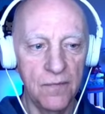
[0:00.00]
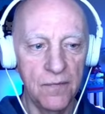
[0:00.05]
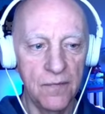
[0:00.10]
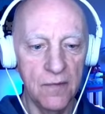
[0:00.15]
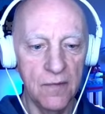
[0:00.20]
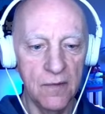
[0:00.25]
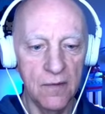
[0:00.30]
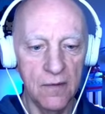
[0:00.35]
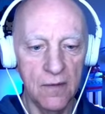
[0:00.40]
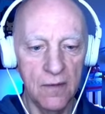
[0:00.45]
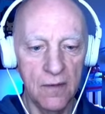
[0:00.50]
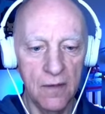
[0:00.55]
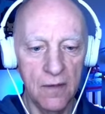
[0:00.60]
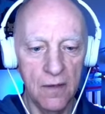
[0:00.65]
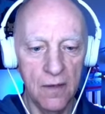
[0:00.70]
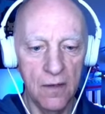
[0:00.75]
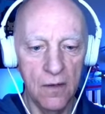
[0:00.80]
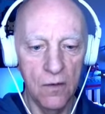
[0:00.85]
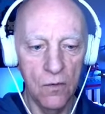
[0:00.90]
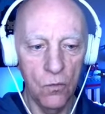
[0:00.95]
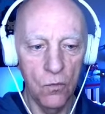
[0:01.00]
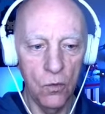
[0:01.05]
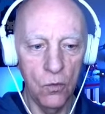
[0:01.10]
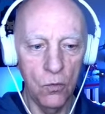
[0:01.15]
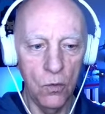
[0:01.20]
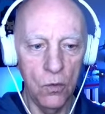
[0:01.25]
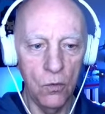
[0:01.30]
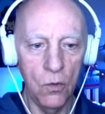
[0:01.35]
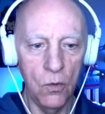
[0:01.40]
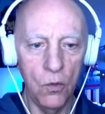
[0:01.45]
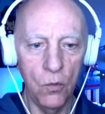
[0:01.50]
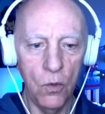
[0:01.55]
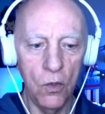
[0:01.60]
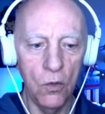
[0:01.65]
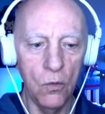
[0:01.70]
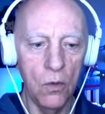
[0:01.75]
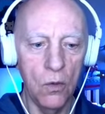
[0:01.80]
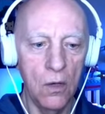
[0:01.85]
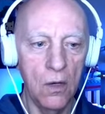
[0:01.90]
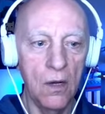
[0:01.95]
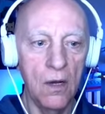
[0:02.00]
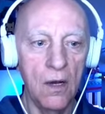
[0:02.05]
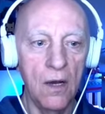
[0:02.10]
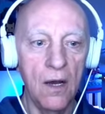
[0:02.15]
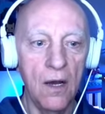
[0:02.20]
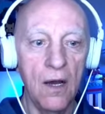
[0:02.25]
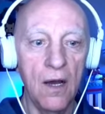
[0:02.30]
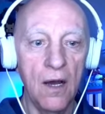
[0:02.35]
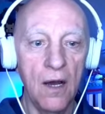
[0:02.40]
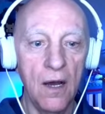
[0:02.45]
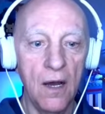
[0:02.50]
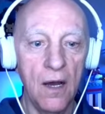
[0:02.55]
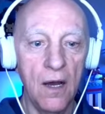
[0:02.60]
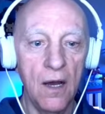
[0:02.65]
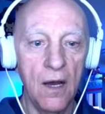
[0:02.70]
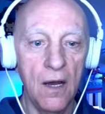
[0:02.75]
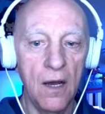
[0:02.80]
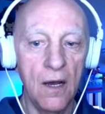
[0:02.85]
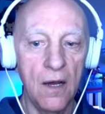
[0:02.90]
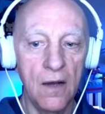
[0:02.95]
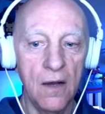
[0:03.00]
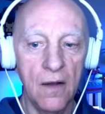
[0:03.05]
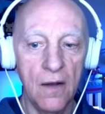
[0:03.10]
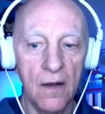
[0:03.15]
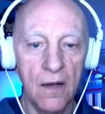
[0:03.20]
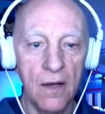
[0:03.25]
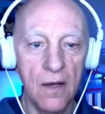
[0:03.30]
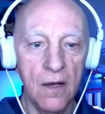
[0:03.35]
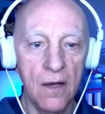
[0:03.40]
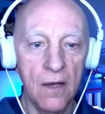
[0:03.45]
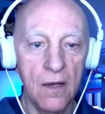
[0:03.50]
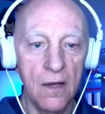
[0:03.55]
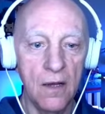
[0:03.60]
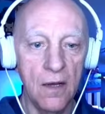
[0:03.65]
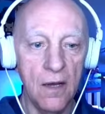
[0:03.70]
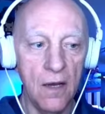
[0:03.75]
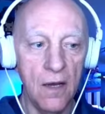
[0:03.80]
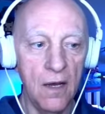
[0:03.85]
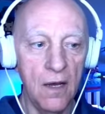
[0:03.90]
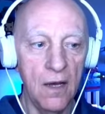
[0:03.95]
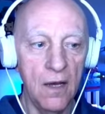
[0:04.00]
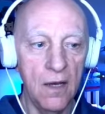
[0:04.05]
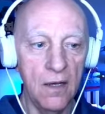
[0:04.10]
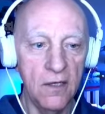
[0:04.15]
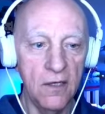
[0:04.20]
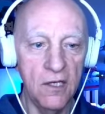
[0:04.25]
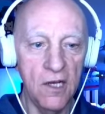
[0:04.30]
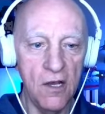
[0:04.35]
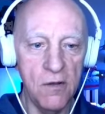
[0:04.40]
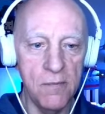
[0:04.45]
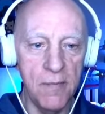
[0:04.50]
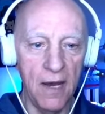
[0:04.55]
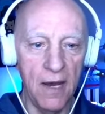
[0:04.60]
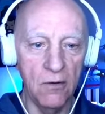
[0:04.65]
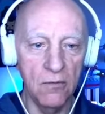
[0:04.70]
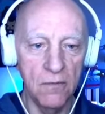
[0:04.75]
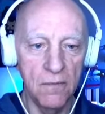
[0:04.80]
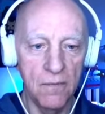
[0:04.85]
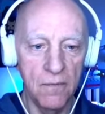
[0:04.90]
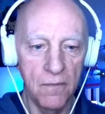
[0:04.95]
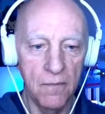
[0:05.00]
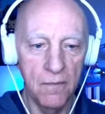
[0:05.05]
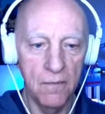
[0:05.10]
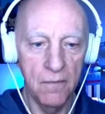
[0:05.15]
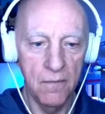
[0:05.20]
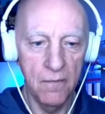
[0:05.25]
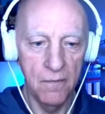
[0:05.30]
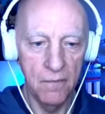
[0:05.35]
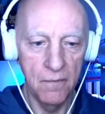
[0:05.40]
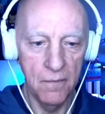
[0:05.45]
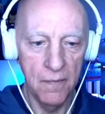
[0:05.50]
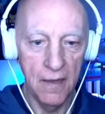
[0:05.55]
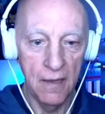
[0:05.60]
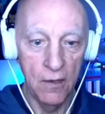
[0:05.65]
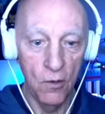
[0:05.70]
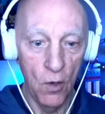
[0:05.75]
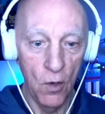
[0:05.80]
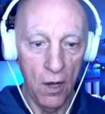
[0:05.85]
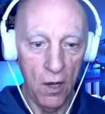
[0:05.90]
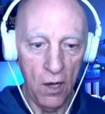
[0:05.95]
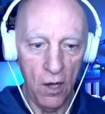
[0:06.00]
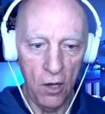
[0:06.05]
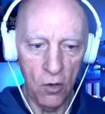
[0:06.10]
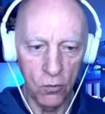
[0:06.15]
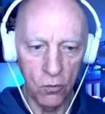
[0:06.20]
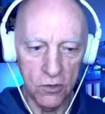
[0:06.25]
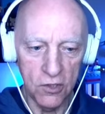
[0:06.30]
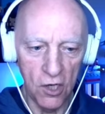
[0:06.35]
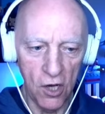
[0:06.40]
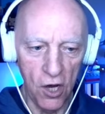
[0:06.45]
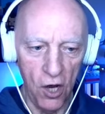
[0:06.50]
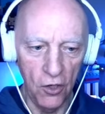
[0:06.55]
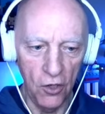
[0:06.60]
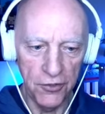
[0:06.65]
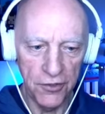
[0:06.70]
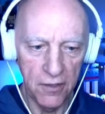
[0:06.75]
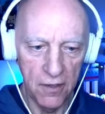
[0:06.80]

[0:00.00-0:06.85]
I don't know. Omar! Move whoa, oh, oh, oh, uh, you know, Mel. Up there! Oh, God.